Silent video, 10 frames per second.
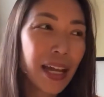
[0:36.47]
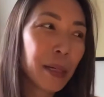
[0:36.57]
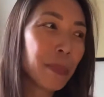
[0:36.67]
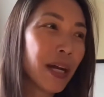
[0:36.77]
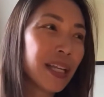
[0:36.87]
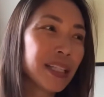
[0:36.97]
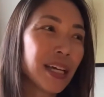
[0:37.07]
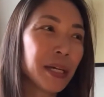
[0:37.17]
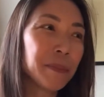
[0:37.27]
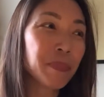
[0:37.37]
But
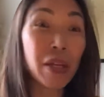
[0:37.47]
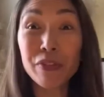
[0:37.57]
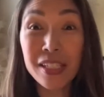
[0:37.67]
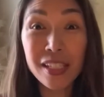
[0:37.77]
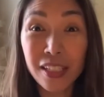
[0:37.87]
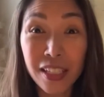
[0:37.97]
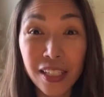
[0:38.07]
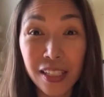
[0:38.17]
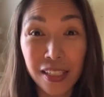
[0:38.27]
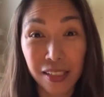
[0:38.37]
um, I've
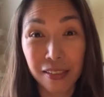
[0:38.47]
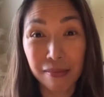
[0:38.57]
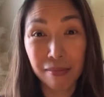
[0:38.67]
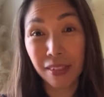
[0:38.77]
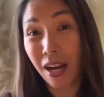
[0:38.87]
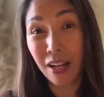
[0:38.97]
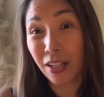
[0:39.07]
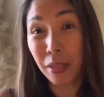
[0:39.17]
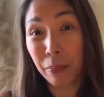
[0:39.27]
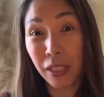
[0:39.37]
recently gone
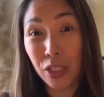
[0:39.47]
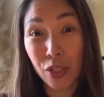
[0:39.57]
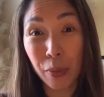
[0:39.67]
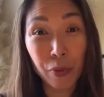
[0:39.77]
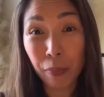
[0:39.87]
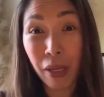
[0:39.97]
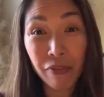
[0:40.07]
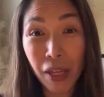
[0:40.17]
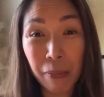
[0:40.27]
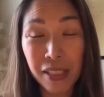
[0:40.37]
on a beach trip with my
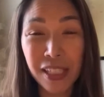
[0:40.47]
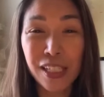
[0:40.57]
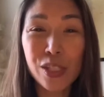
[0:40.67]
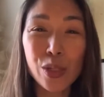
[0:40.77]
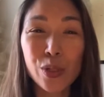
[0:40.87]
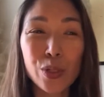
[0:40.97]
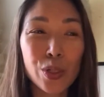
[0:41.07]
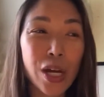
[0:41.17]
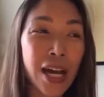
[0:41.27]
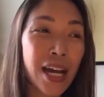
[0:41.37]
family, so
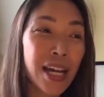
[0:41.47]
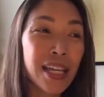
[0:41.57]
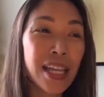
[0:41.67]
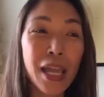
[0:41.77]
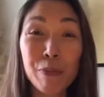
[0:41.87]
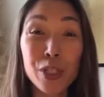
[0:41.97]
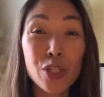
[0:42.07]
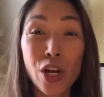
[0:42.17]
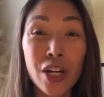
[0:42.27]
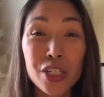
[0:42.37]
I am
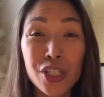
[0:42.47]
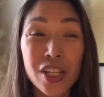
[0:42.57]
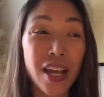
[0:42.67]
recharged.